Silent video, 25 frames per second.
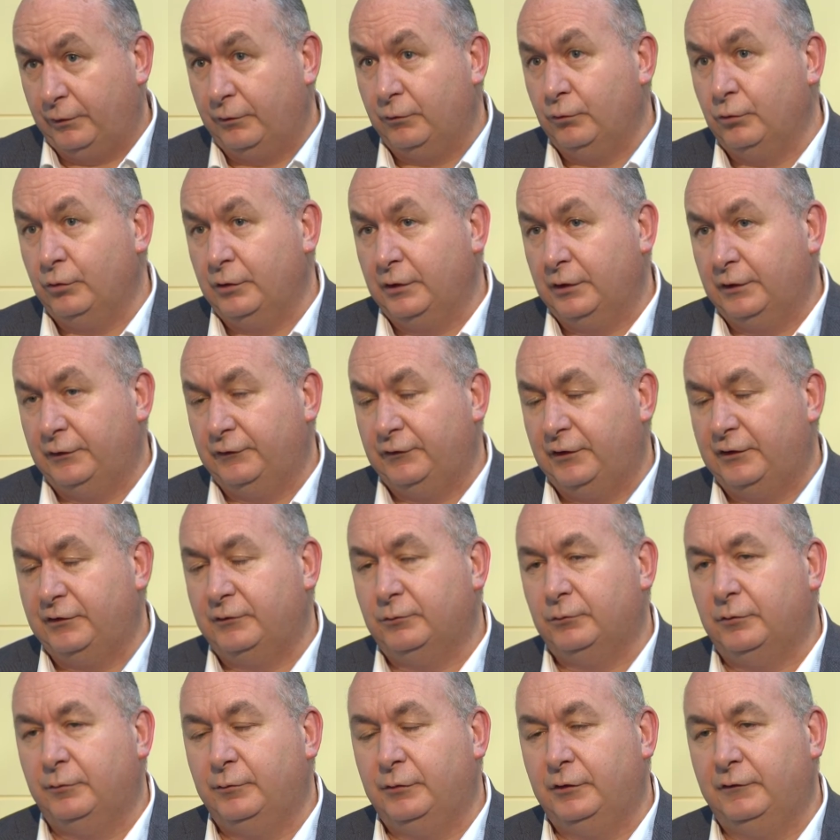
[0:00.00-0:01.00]
an organisation
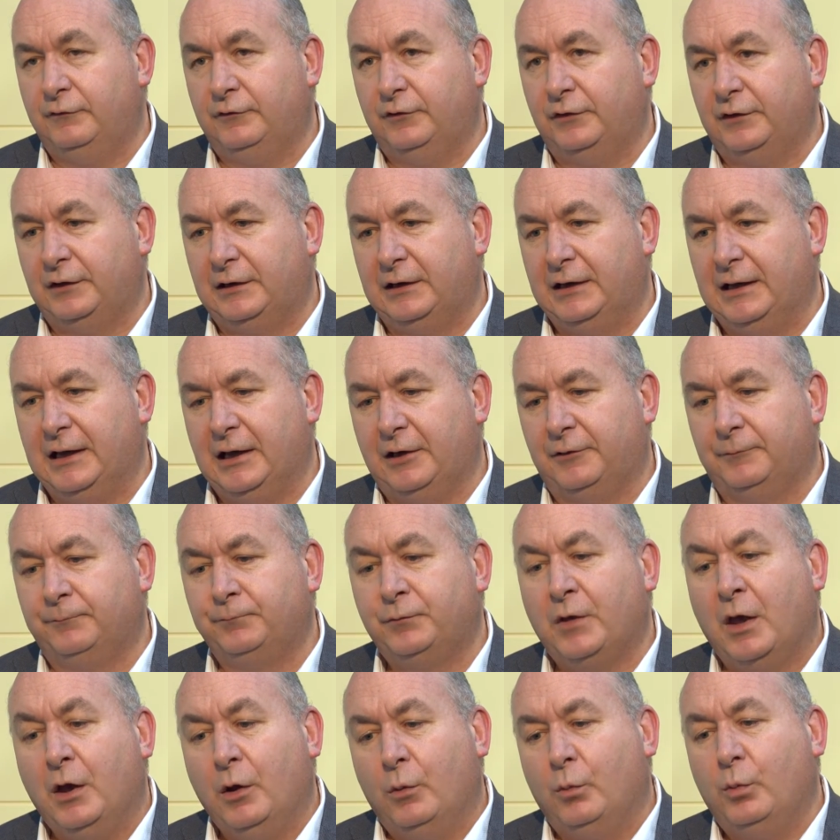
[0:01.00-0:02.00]
will move to the cloud.
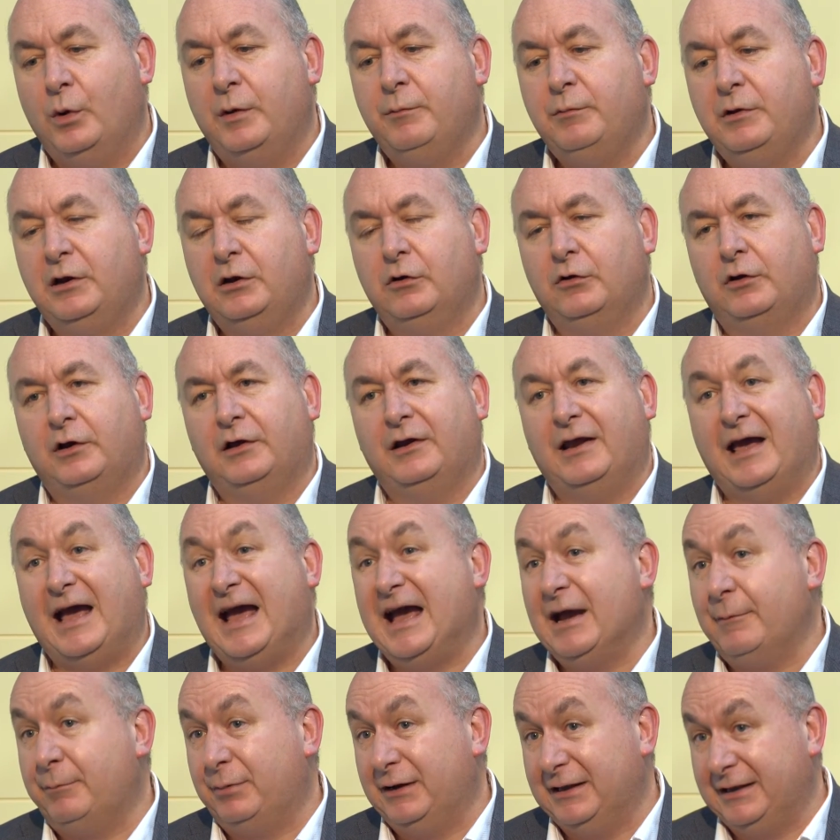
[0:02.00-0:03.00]
When we look at
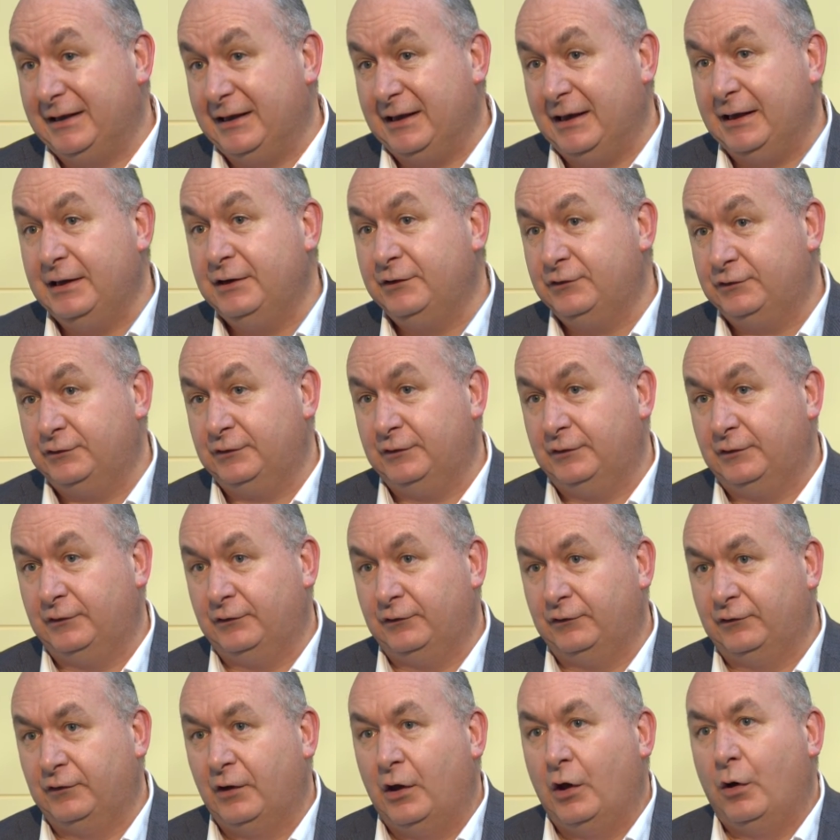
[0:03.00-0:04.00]

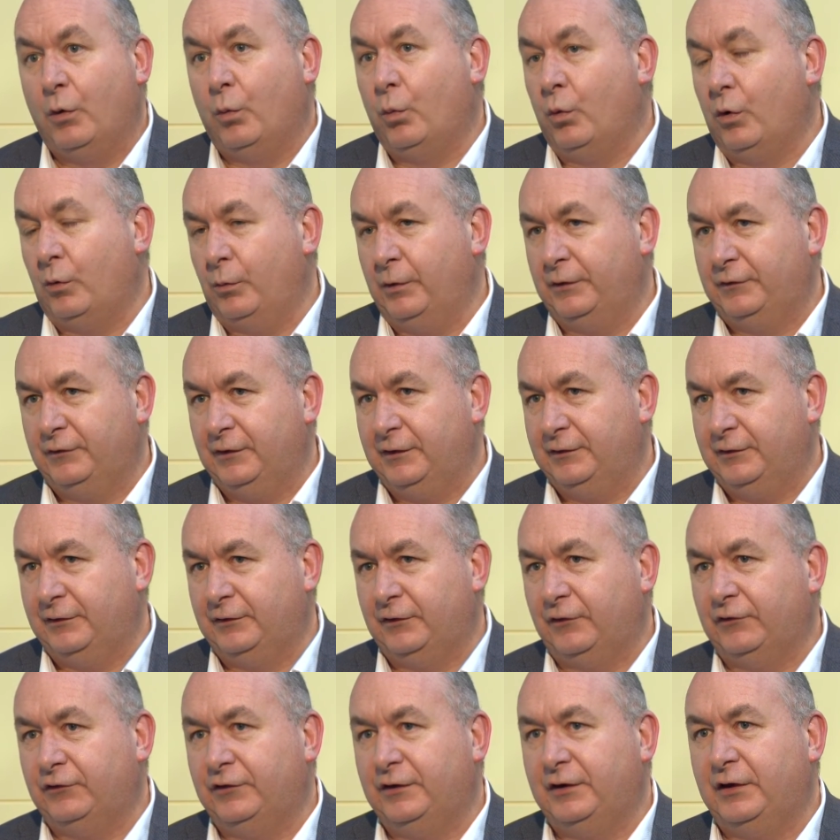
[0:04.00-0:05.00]
applications, what we're tending
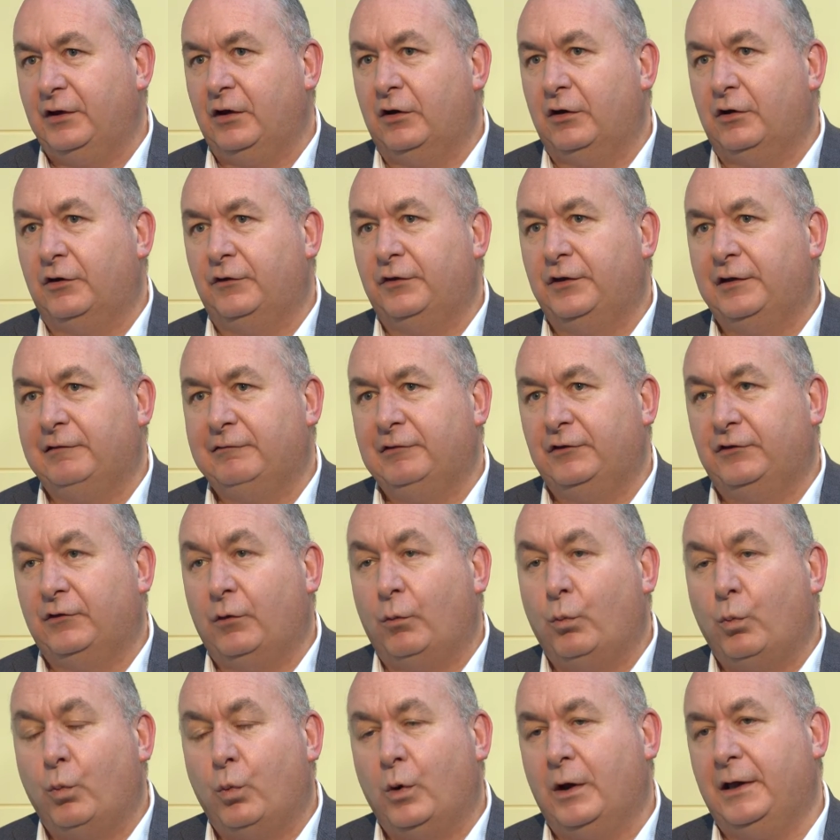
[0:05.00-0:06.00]
to see there is a
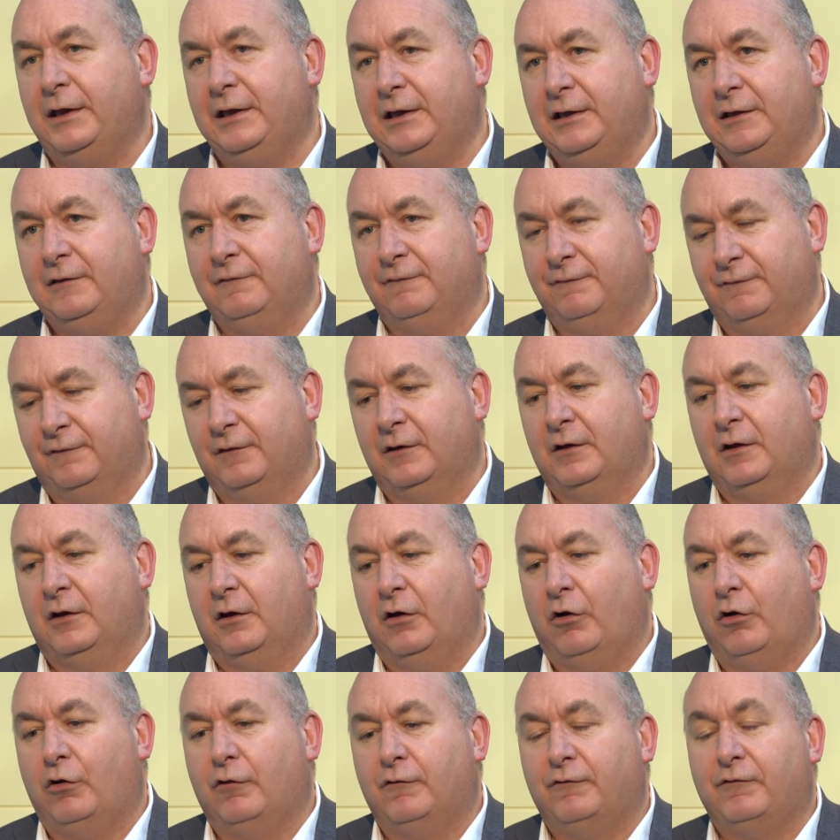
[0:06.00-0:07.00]
wave
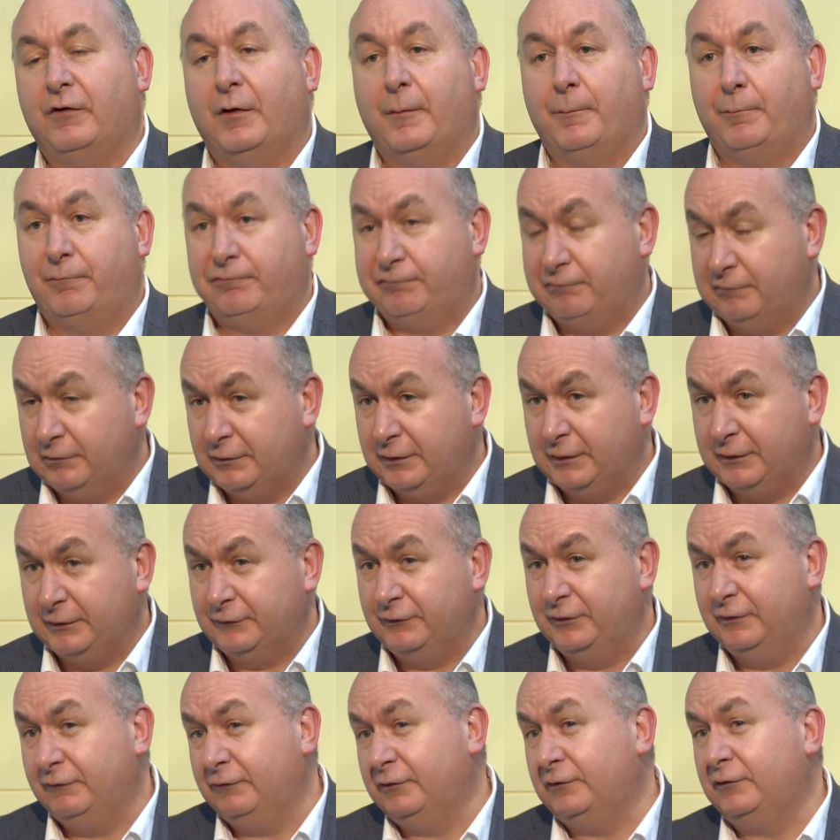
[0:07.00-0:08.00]
of
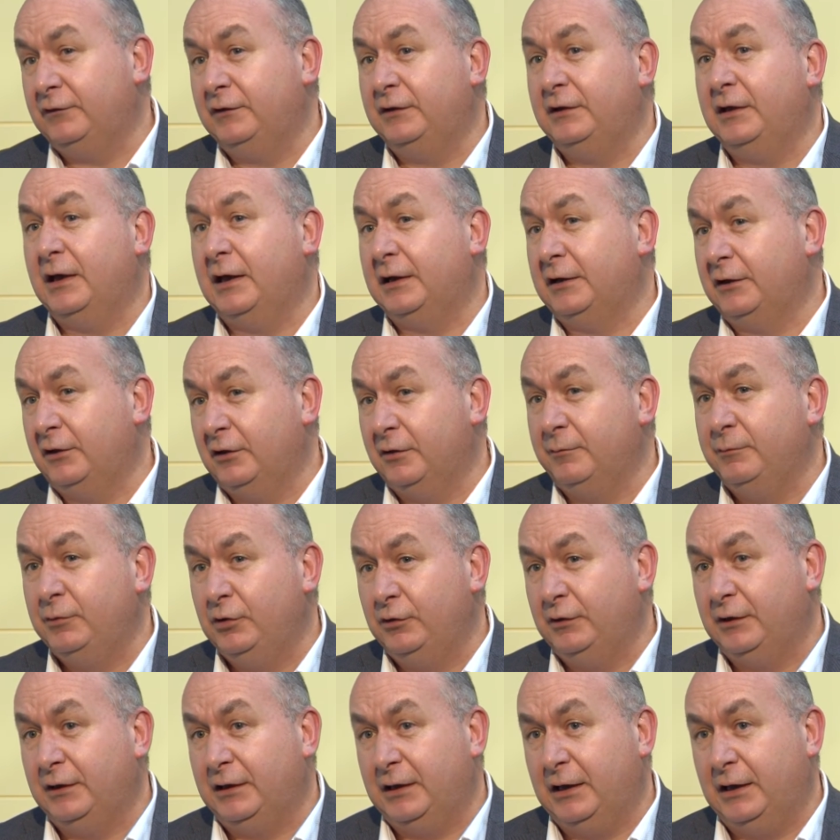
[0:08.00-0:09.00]
productivity and
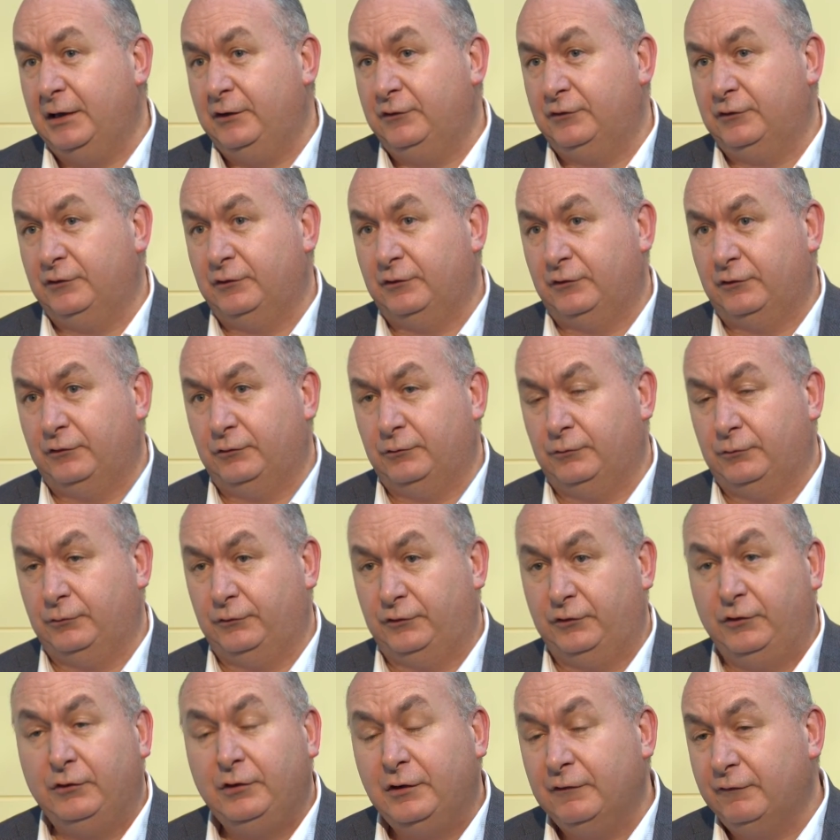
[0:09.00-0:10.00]
communication tools,
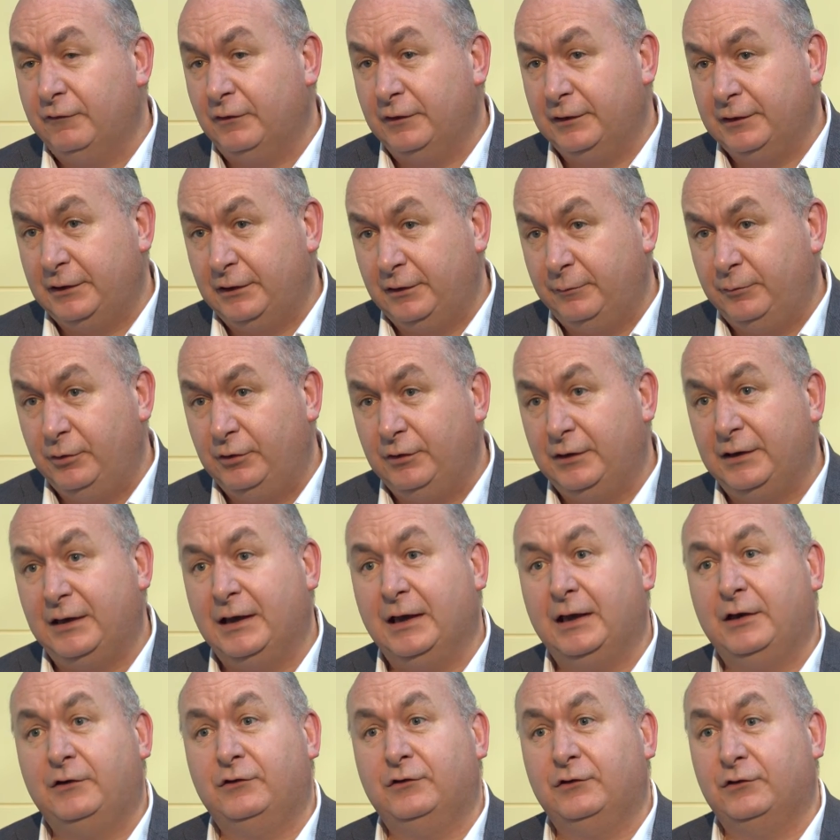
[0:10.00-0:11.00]
unified
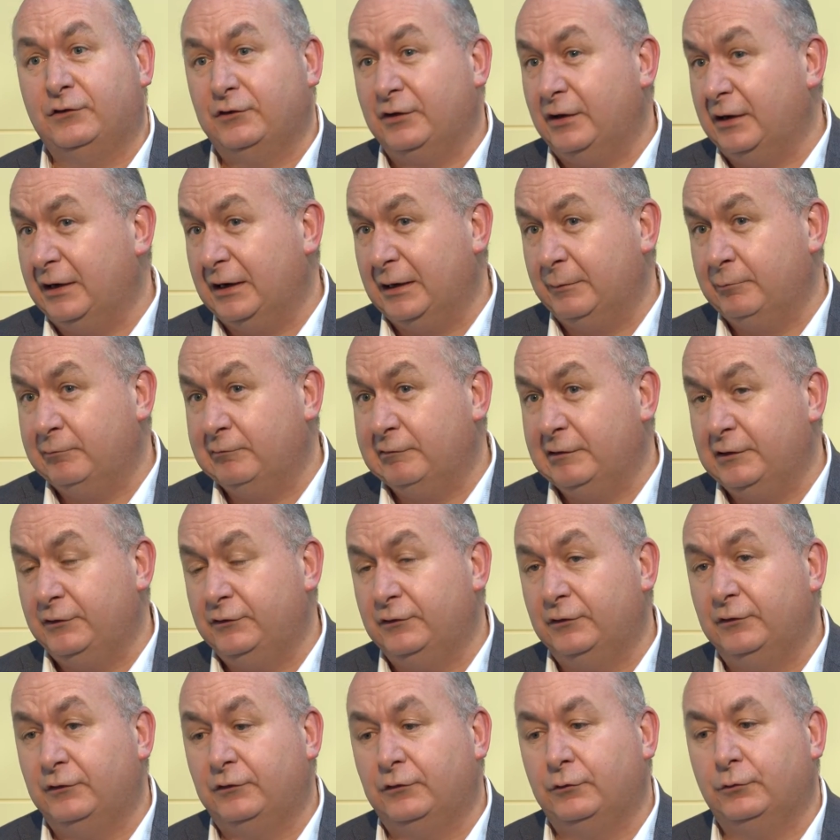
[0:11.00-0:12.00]
communications,
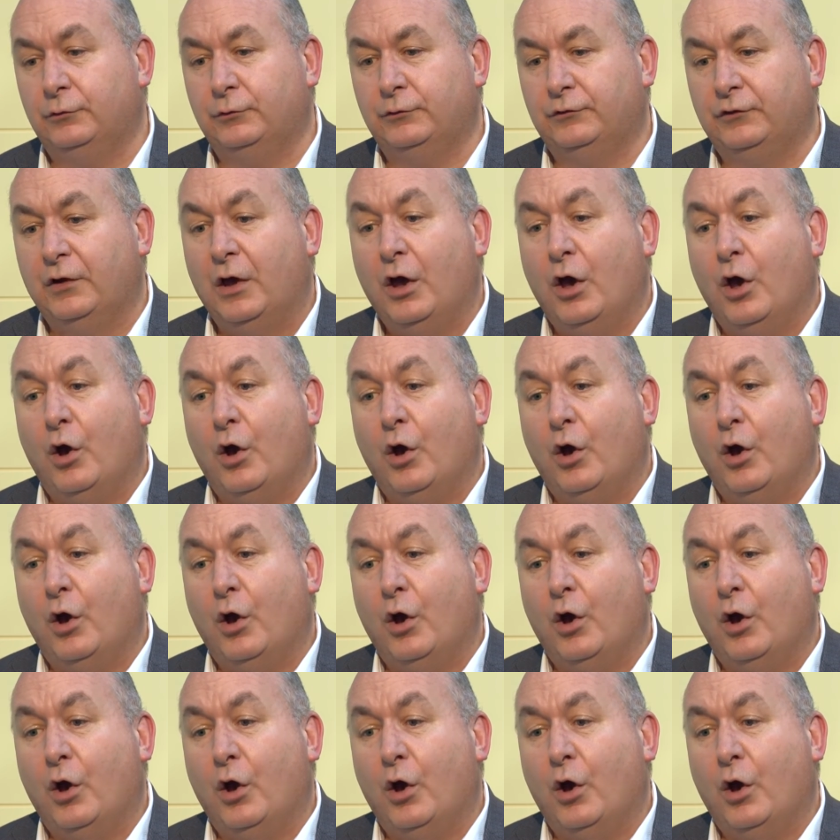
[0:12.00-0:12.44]
collaboration tools,